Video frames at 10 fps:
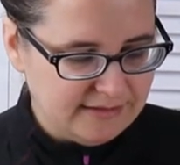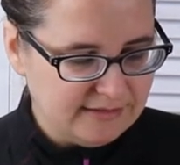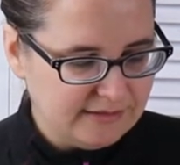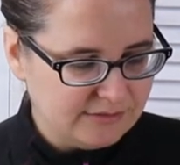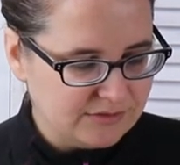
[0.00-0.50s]

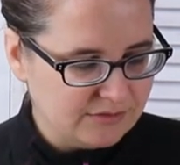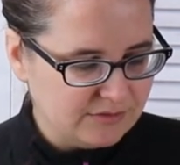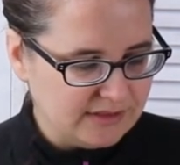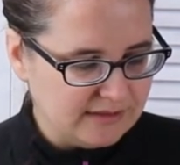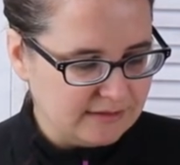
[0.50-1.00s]
Oh, it was
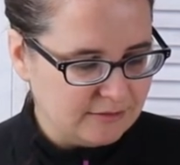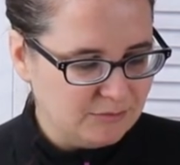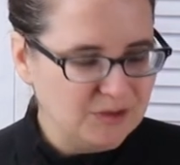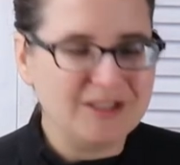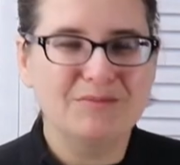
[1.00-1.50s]
great.
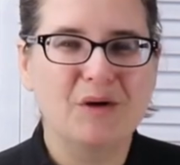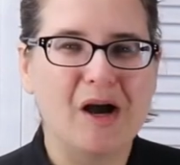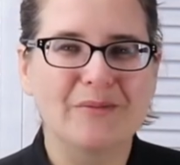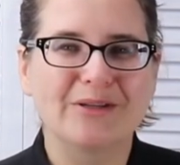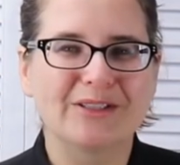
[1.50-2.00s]
Being
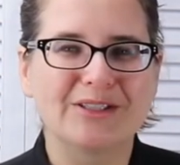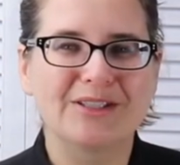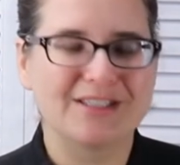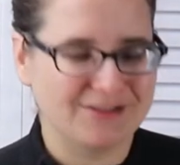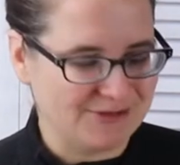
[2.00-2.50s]
popular
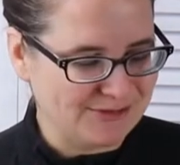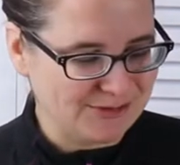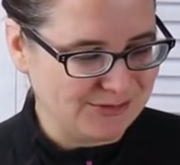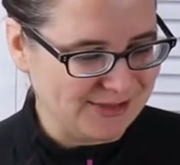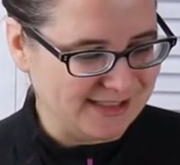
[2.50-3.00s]
is
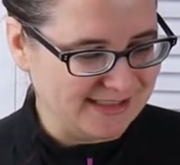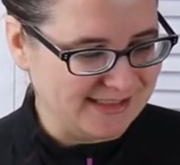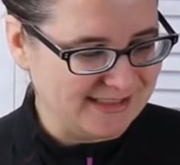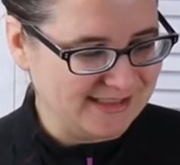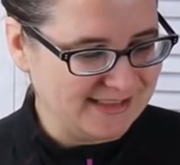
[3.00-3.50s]

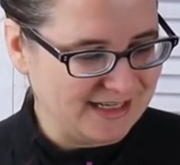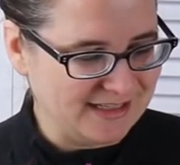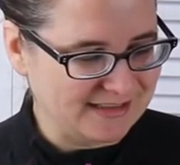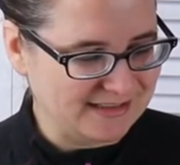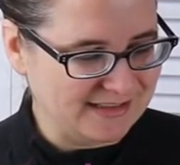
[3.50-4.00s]
overrated.
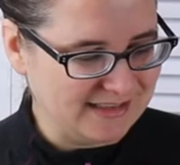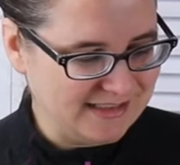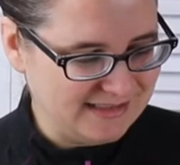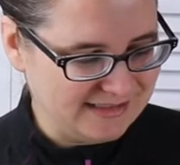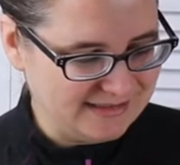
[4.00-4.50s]
Kathleen
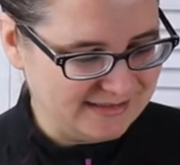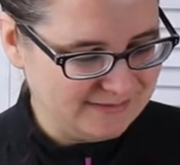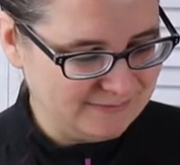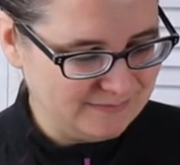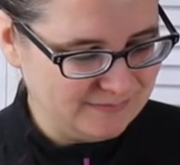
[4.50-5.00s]
Hanna.
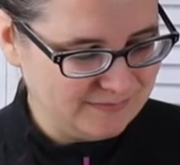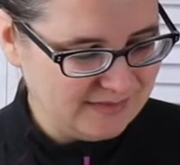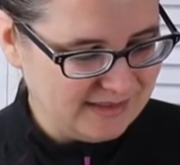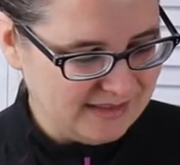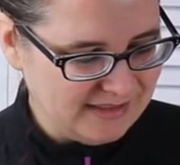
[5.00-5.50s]

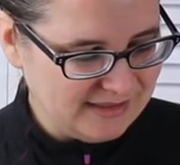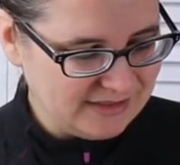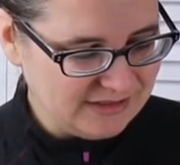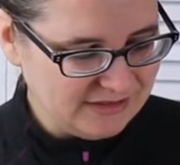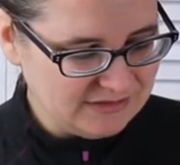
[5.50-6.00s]

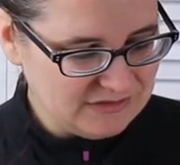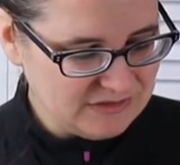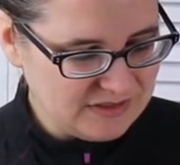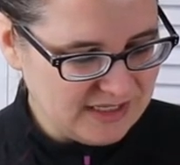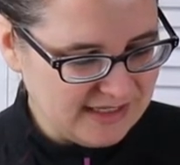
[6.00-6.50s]
She also
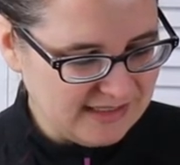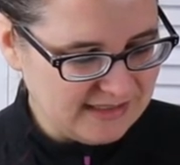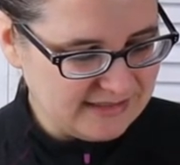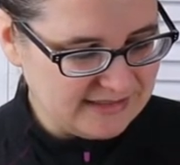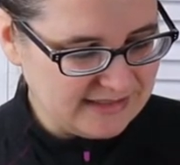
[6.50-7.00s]

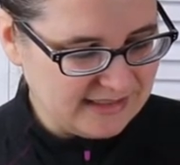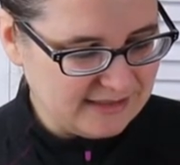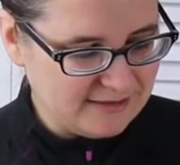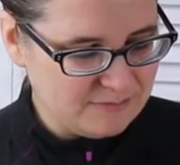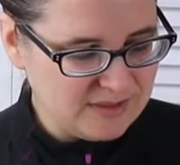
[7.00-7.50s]
says,
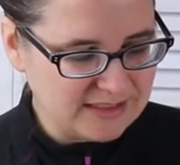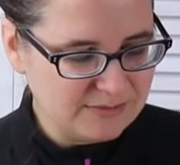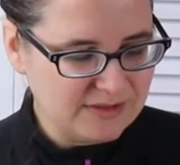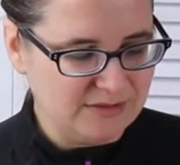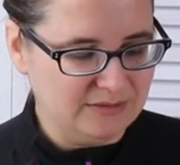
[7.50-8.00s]
uh, mix
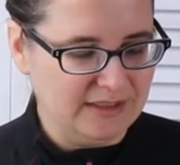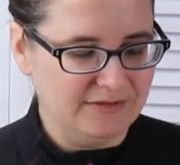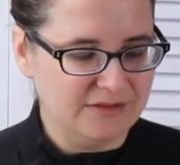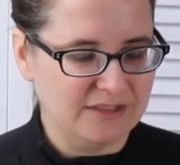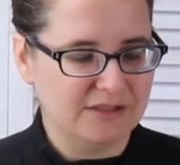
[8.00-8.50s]
what you
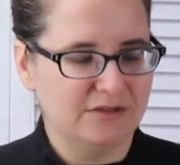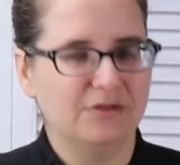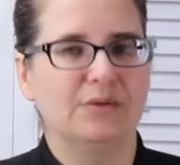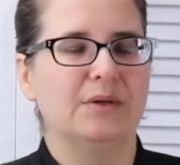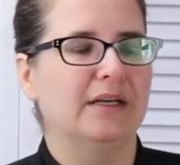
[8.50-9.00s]
love to
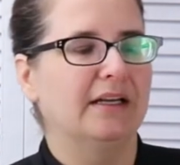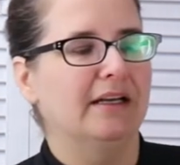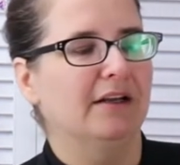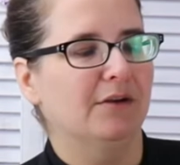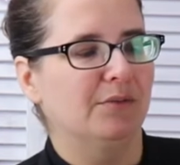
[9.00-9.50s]
do
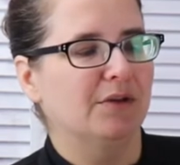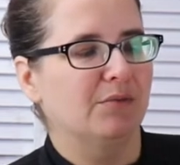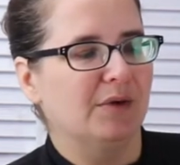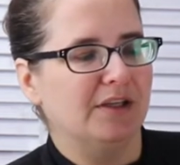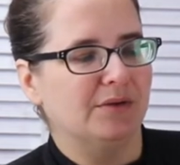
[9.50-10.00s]

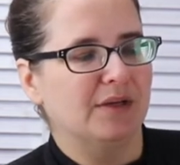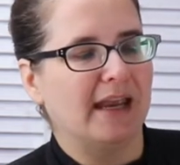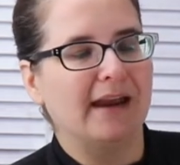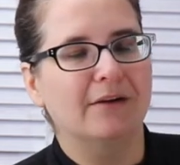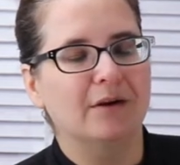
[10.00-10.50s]
with what you
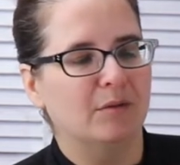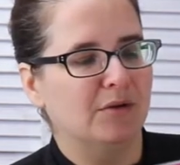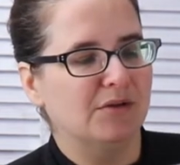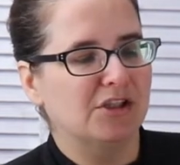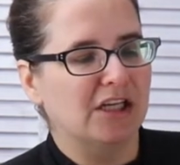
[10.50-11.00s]
care
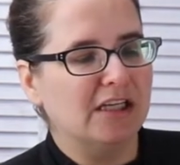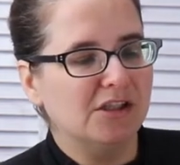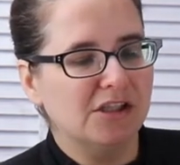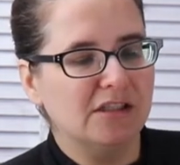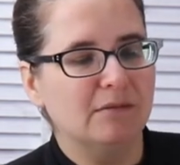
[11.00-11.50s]
about
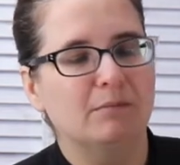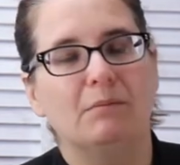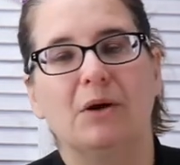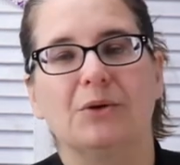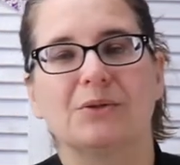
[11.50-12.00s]
changing
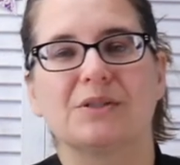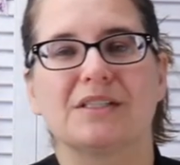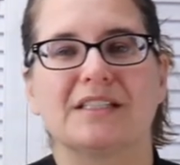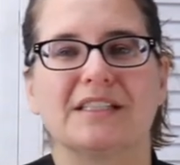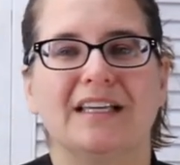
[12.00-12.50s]

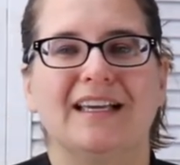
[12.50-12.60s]
most.